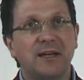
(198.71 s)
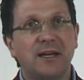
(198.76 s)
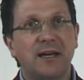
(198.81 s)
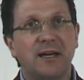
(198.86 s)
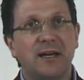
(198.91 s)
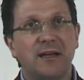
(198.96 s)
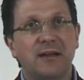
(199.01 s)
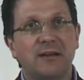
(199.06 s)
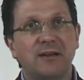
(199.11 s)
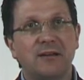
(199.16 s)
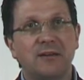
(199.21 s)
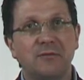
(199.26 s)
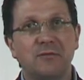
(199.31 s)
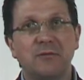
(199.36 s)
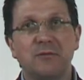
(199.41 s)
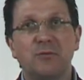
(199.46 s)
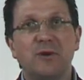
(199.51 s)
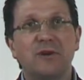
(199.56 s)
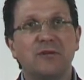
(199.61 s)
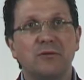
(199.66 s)
and
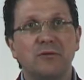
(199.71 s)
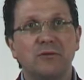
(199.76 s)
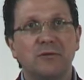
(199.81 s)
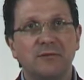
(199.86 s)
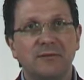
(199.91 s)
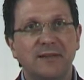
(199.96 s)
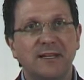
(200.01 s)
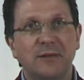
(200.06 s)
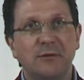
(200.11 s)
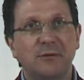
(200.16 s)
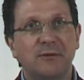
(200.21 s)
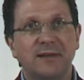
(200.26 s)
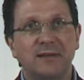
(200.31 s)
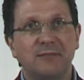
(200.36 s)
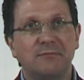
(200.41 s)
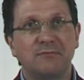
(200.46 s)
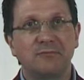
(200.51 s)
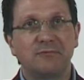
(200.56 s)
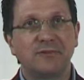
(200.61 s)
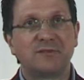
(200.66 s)
we're all equally
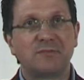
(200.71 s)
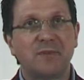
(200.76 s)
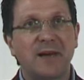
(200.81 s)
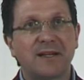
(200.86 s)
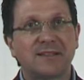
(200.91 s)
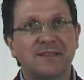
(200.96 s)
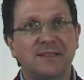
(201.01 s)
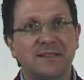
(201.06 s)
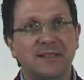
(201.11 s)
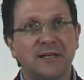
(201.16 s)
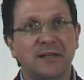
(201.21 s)
respected,